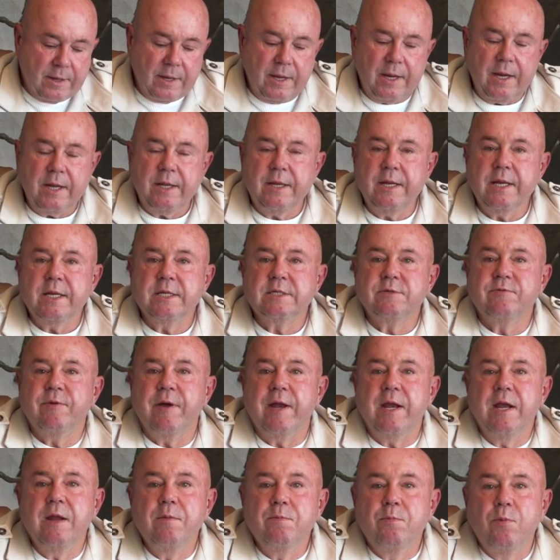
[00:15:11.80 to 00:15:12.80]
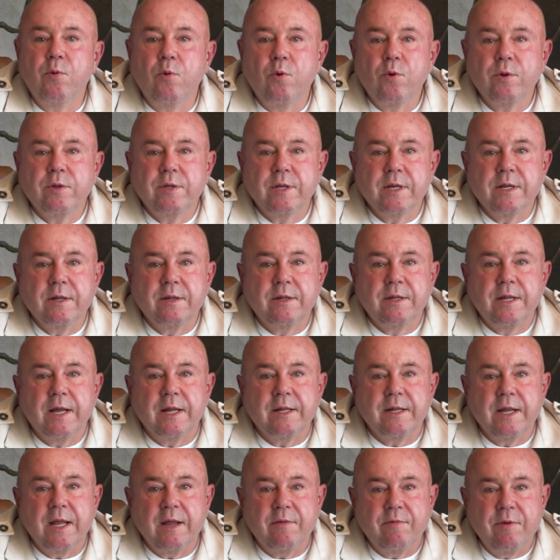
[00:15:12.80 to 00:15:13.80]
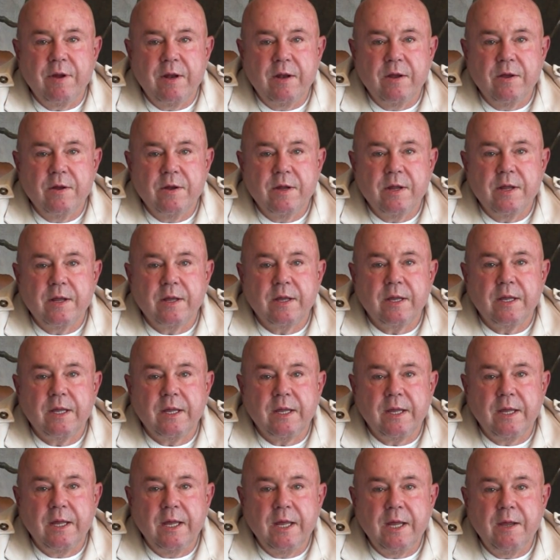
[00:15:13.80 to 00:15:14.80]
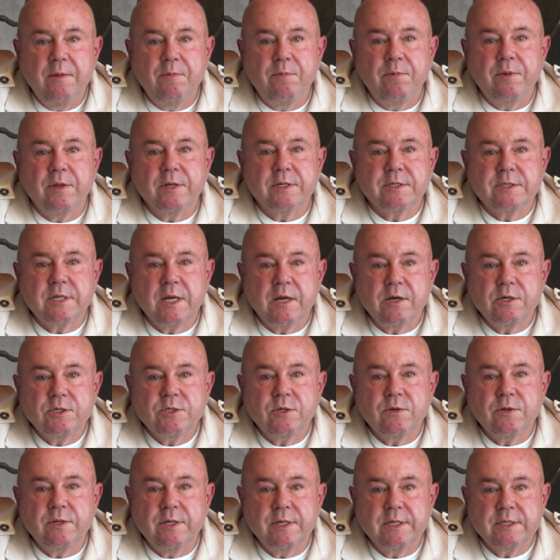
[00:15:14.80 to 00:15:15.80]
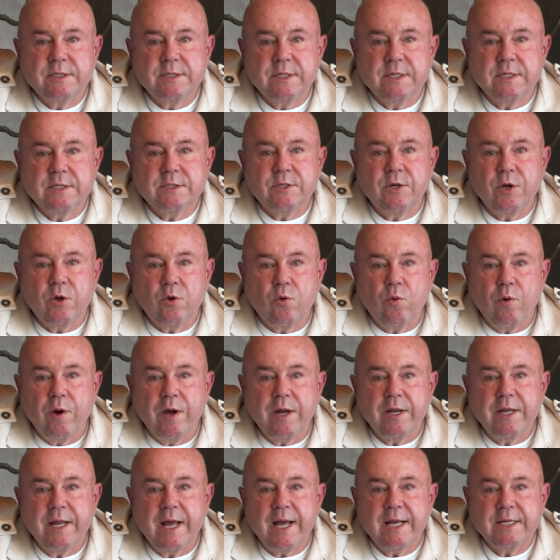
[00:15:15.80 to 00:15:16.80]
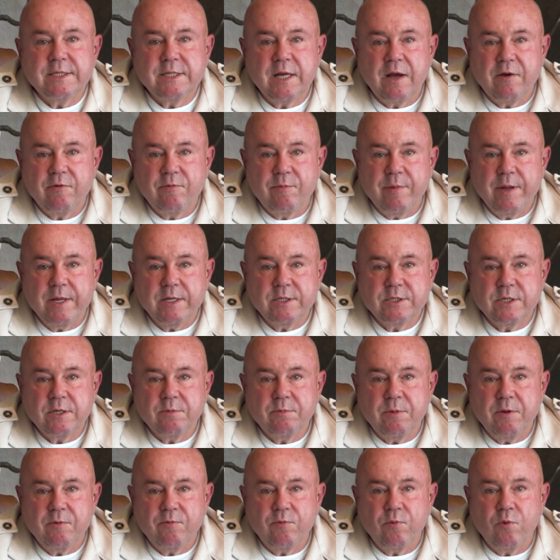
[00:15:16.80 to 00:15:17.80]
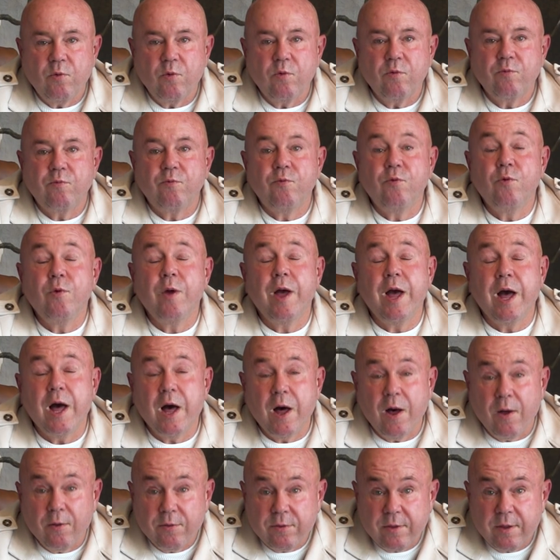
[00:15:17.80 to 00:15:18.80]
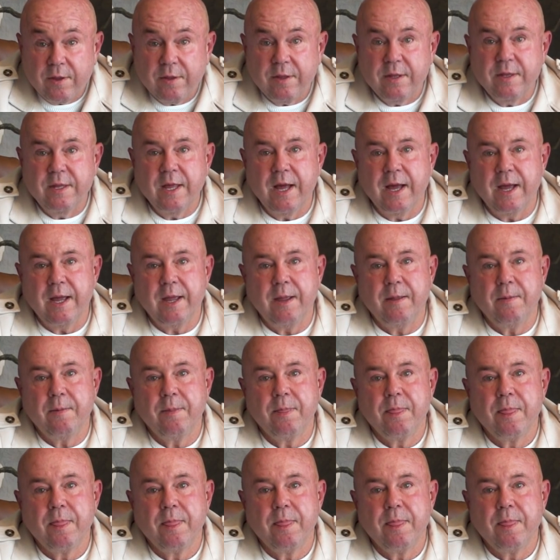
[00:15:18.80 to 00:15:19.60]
It is very important that every learner keep the social distance required, as I've mentioned before, throughout the day.